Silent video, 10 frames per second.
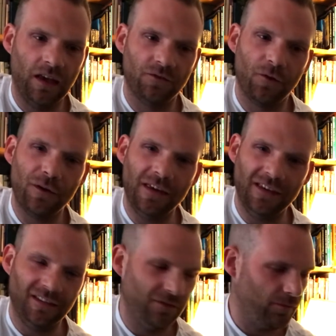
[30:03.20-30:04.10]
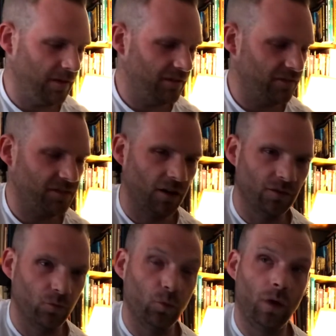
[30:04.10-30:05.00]
is very easy for me to start.
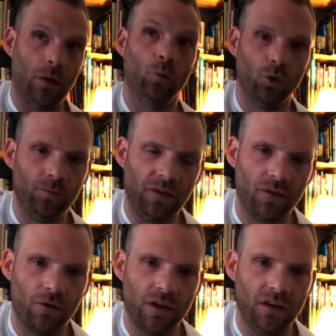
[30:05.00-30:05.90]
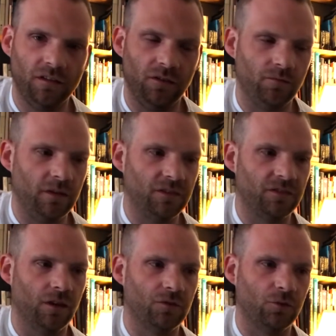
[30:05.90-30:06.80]
It would be very easy for me to
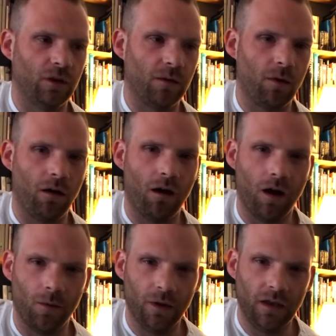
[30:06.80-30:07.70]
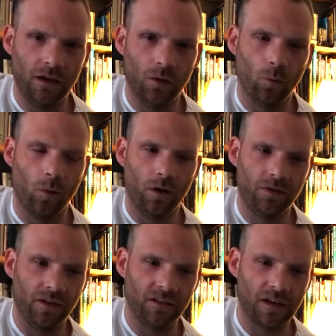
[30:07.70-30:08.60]
start talking about harmony and why
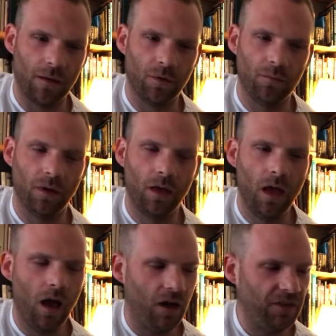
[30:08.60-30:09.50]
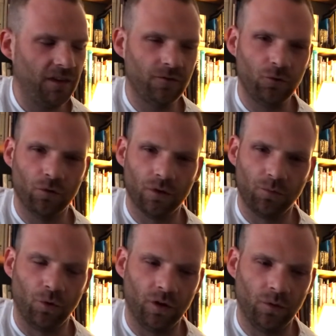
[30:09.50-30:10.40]
things happen. But I think if you're at the
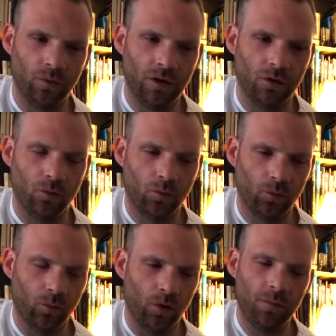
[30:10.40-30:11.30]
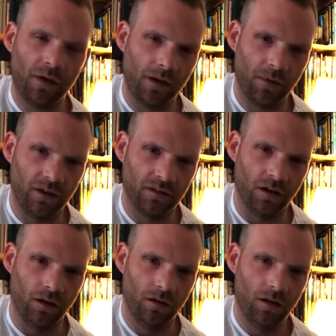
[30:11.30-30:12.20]
point where you want to pick up a
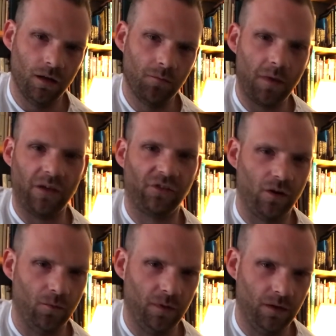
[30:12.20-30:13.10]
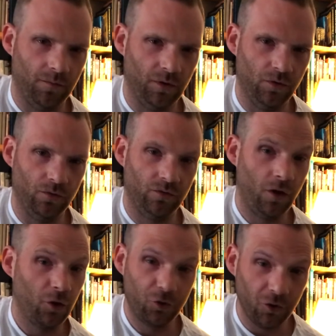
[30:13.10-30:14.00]
guitar, bash out a bit of blues,
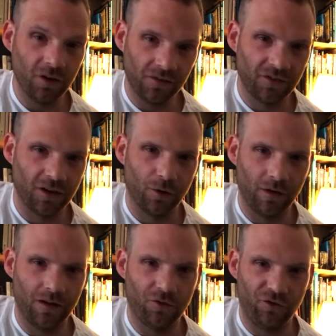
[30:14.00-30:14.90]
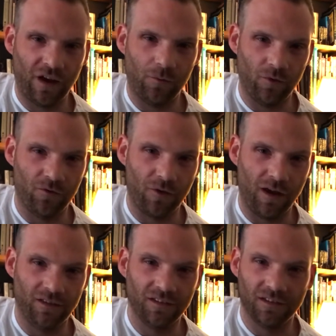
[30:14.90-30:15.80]
good enough to go and have a jam with
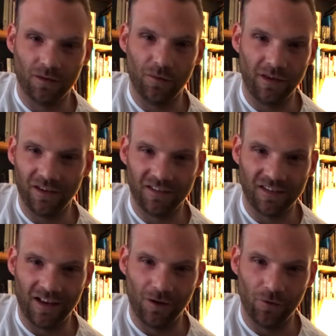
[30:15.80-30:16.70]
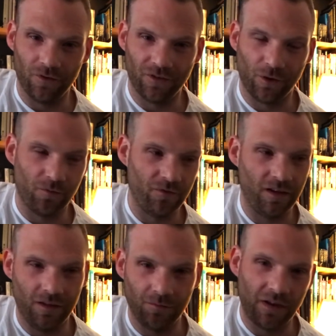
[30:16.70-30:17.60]
friends and somebody could sing over the top of
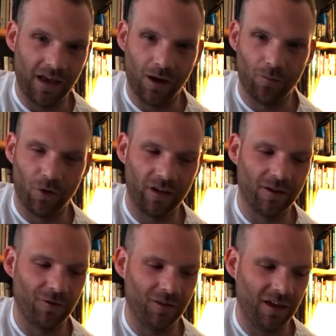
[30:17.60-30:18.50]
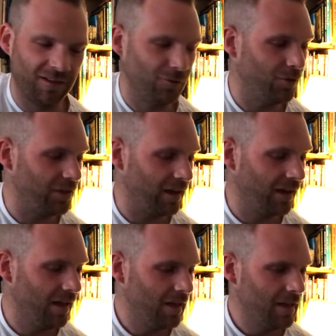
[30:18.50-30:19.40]
it and play a harmonica and that sort of thing,
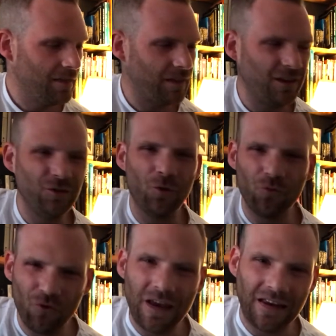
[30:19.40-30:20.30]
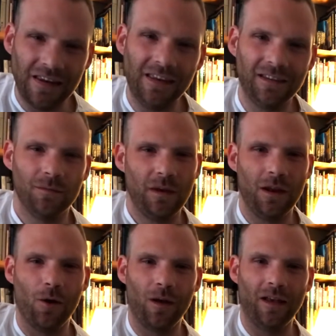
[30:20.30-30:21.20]
then you don't really need to be
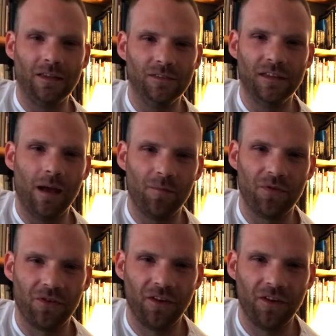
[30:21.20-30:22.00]
knowing in depth